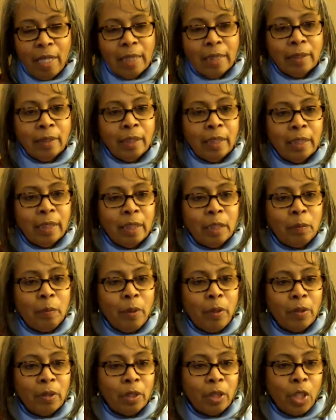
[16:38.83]
is this
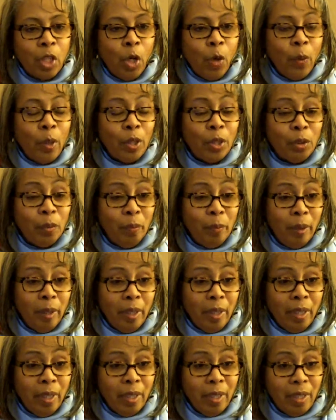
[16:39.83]
person going to
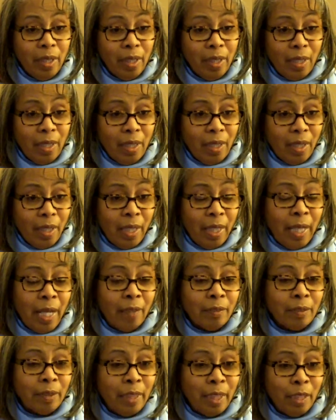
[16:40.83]
be an
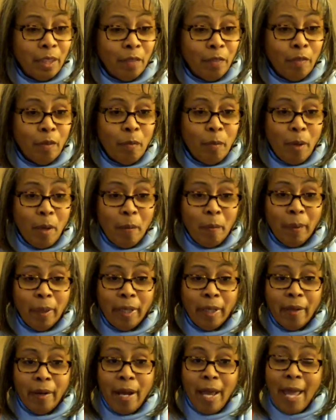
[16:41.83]
outstanding football
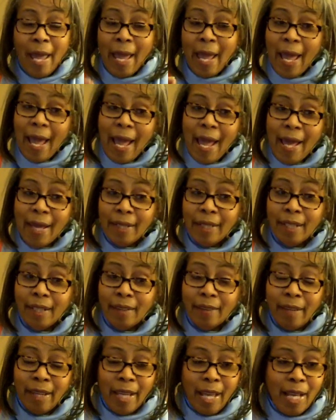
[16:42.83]
player? And
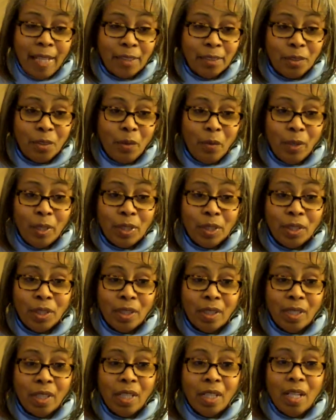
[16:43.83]
they ask the
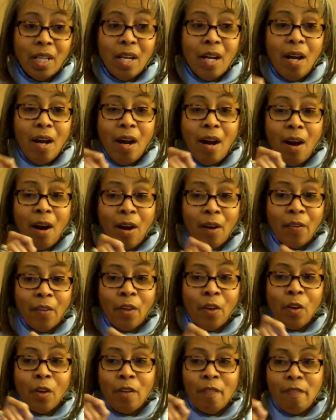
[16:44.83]
question, are
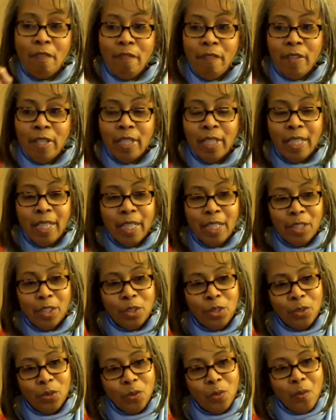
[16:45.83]
they going to fit
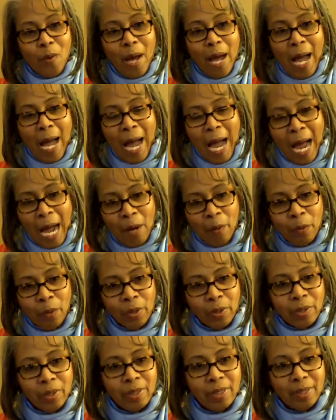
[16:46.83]
into
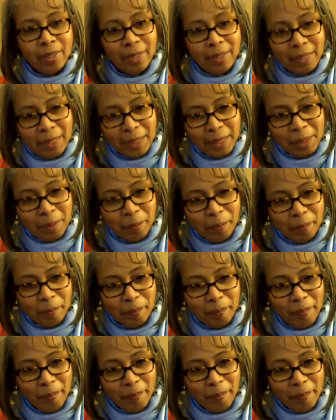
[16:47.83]
our system